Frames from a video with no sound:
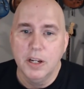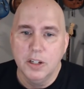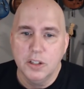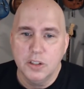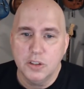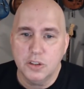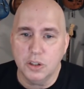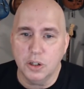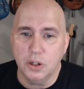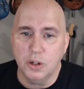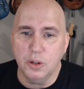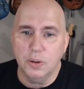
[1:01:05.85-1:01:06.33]

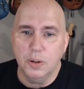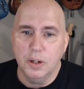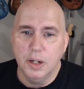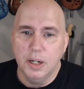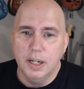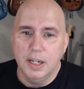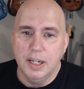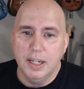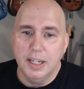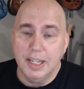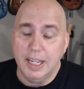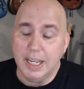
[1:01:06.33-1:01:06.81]
So,
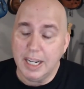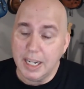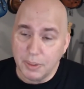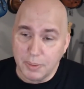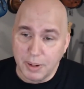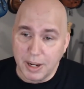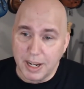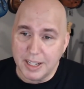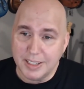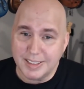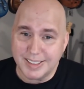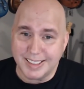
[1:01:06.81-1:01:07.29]

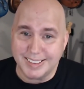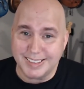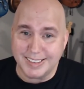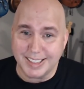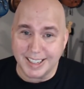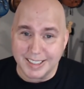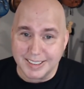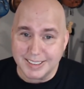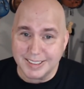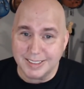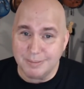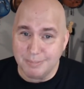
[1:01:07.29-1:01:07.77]
anyways, it
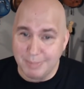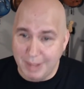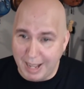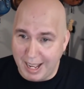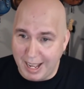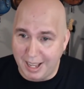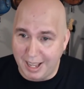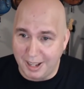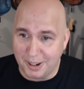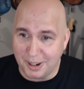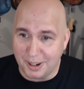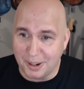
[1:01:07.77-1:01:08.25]
doesn't
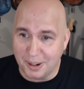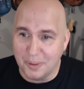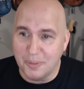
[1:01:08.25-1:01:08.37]
matter.